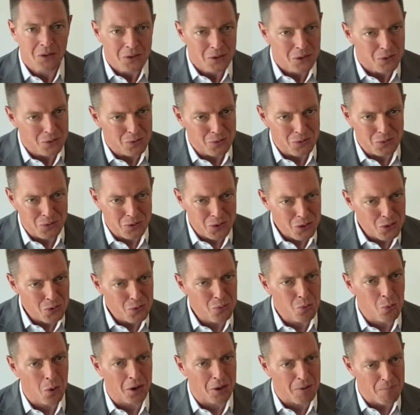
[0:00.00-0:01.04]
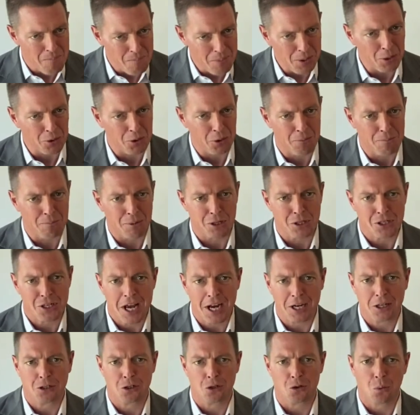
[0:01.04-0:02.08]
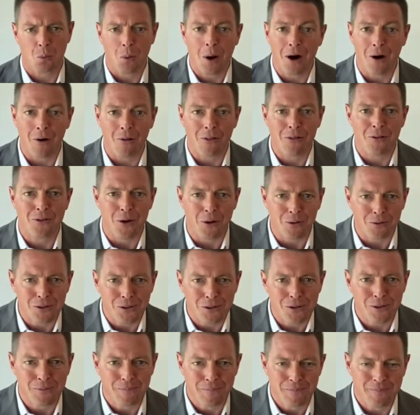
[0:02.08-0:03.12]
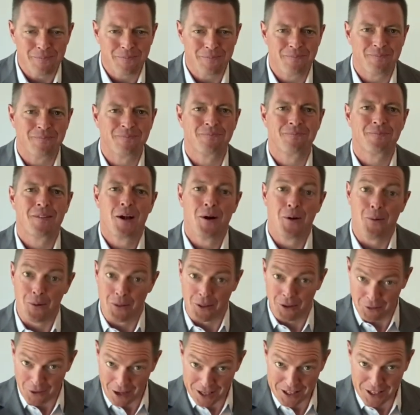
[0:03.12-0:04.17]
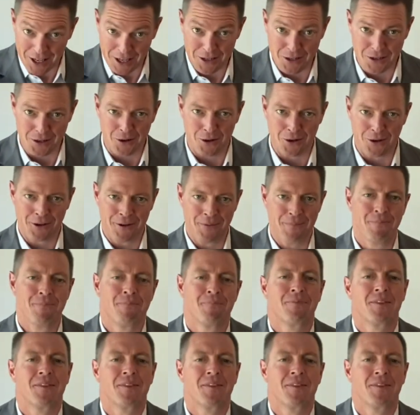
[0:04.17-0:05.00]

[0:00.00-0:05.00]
You do want to build and protect your wealth, don't you? Well, then let's get started.